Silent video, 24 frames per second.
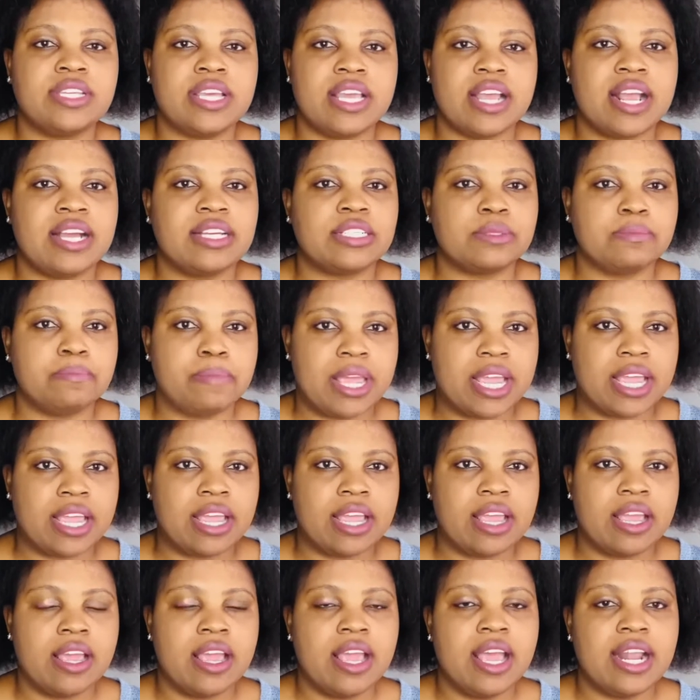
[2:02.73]
us back
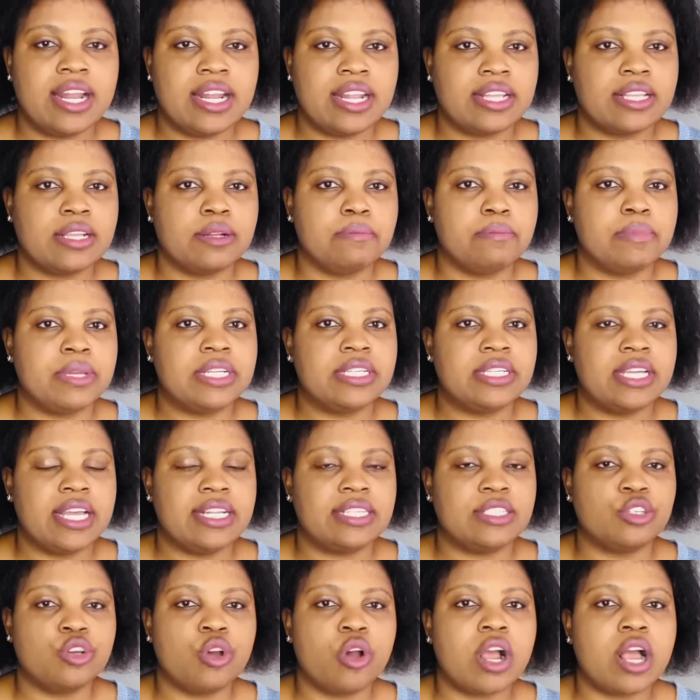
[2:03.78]
a little bit
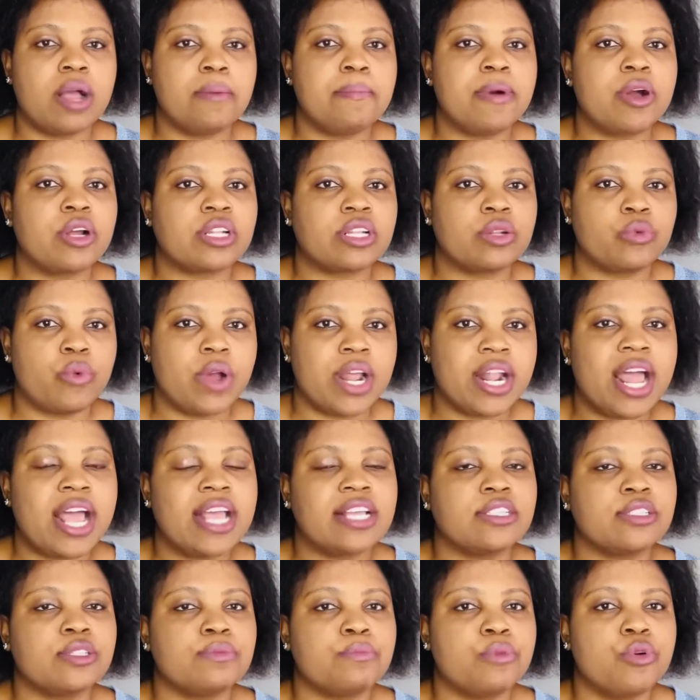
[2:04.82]
and talk about what I
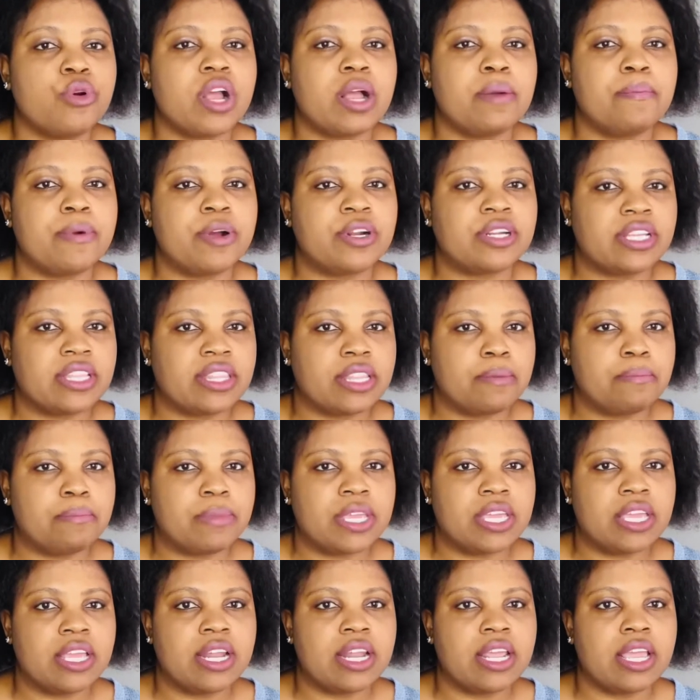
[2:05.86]
spoke about in the
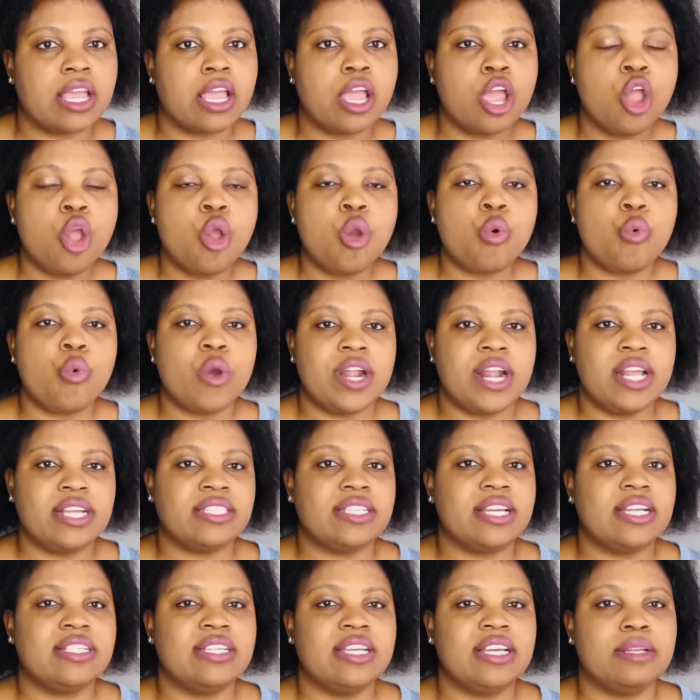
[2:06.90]
beginning when I
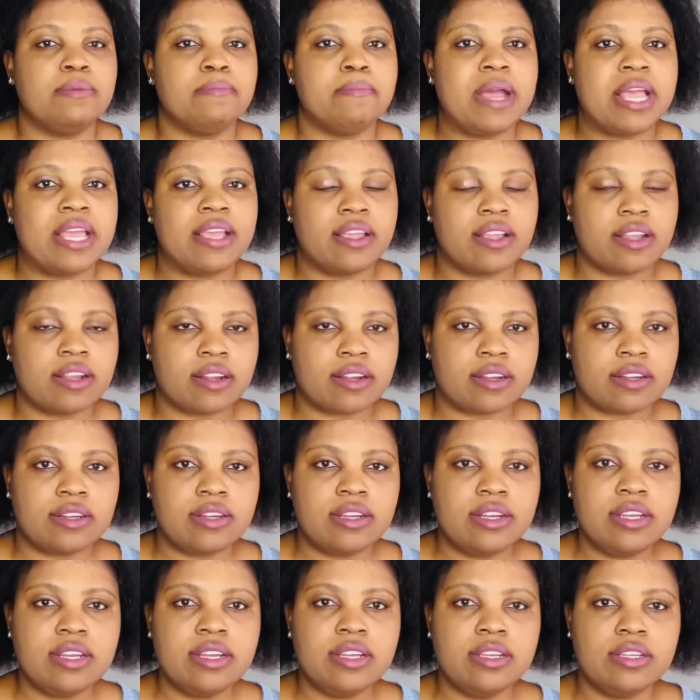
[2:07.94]
started my
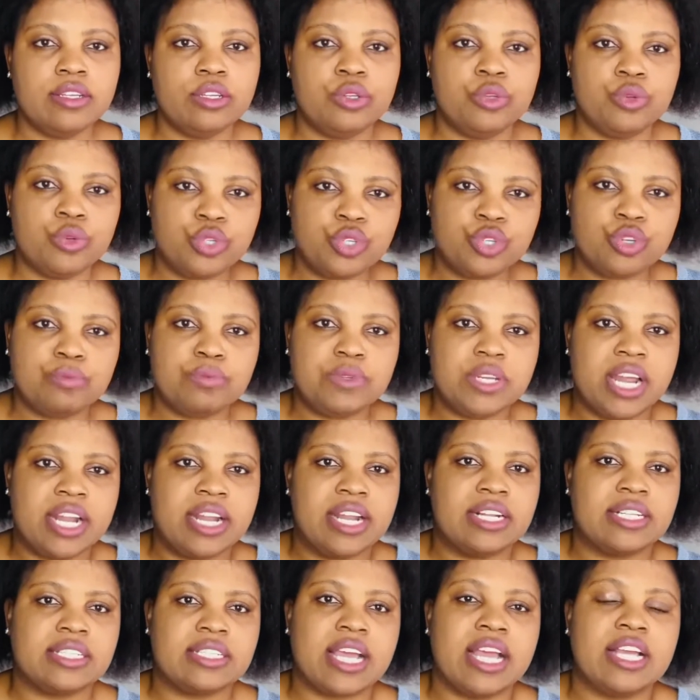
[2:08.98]
YouTube
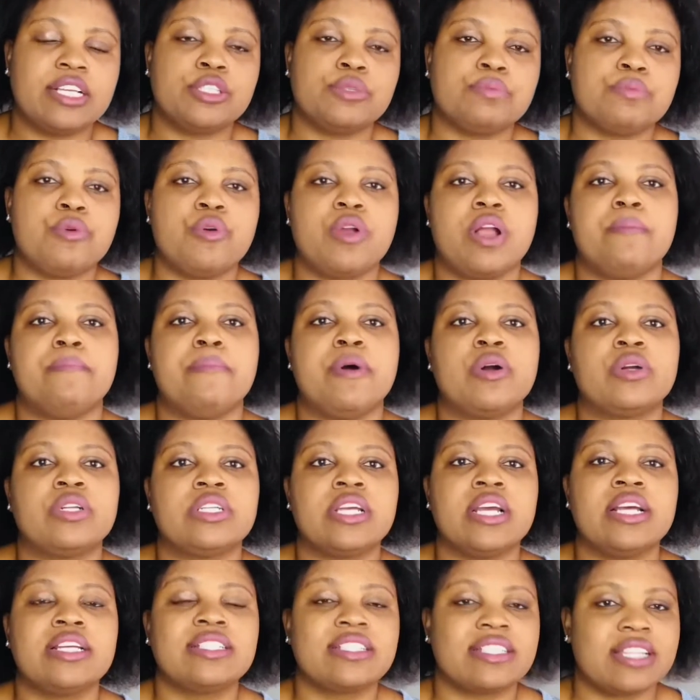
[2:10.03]
channels. I spoke about
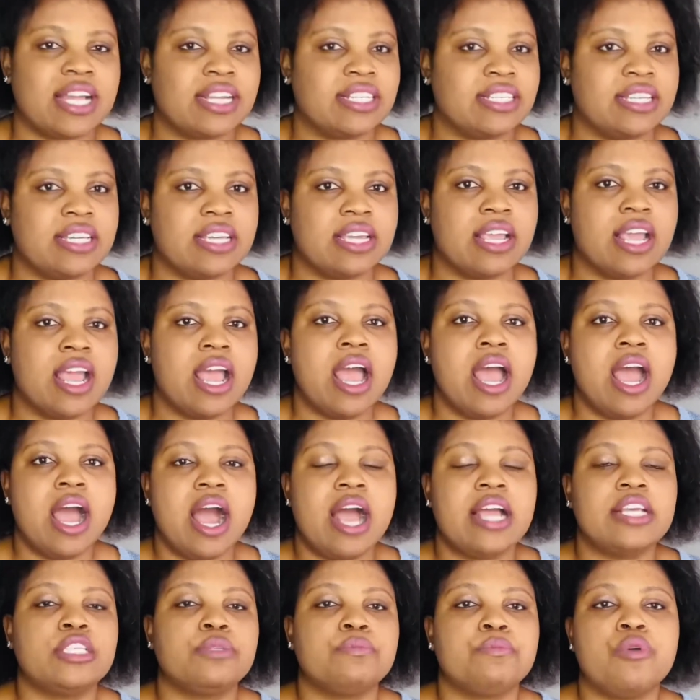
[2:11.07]
starting.
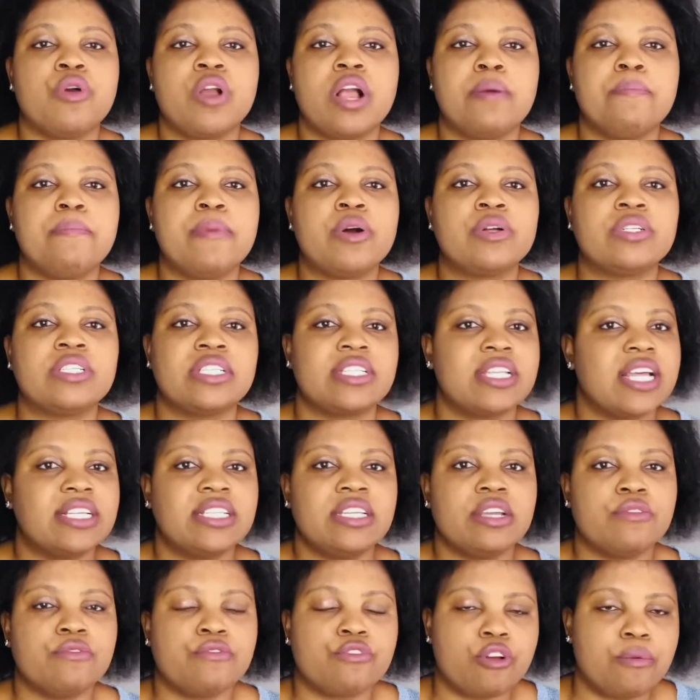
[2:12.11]
I spoke about
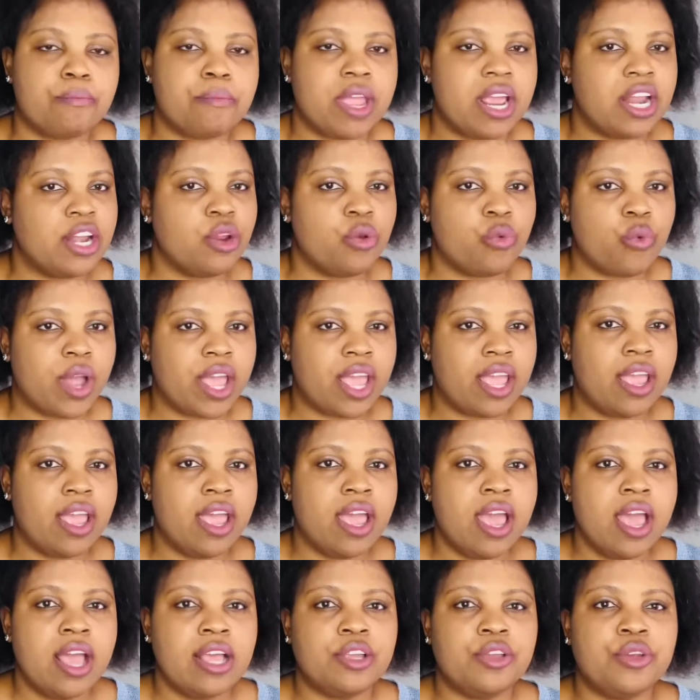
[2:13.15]
starting from anywhere,
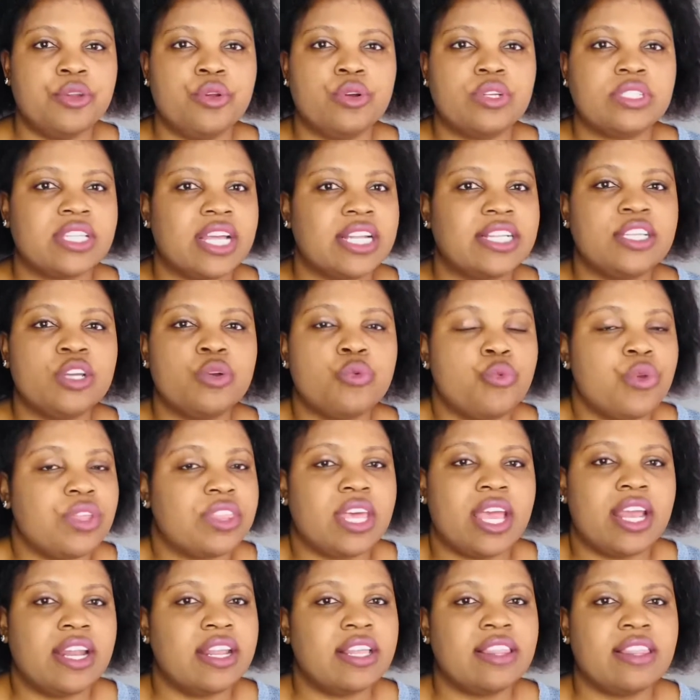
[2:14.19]
you know, starting with
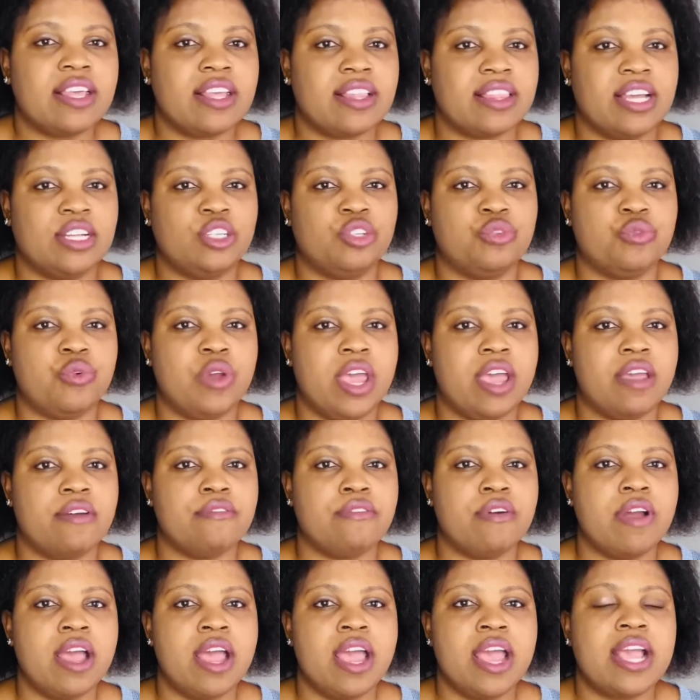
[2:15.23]
anything that you have.
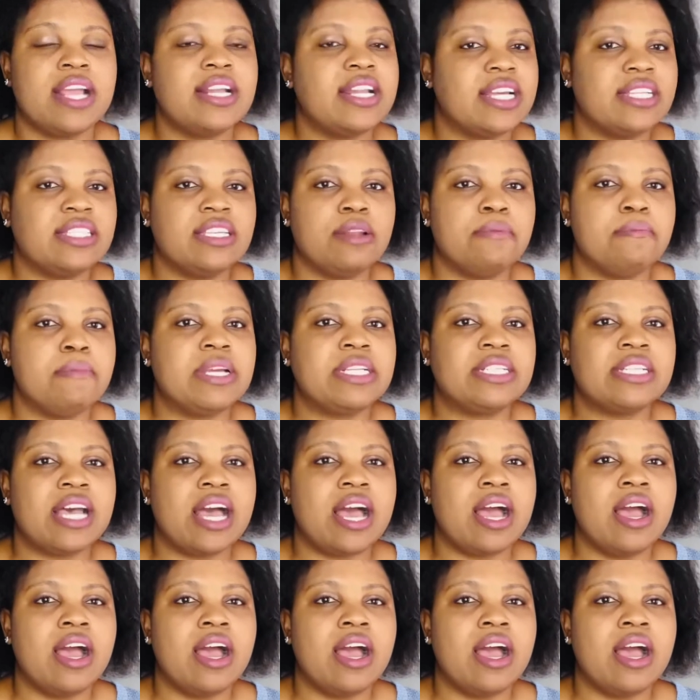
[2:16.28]
It doesn't matter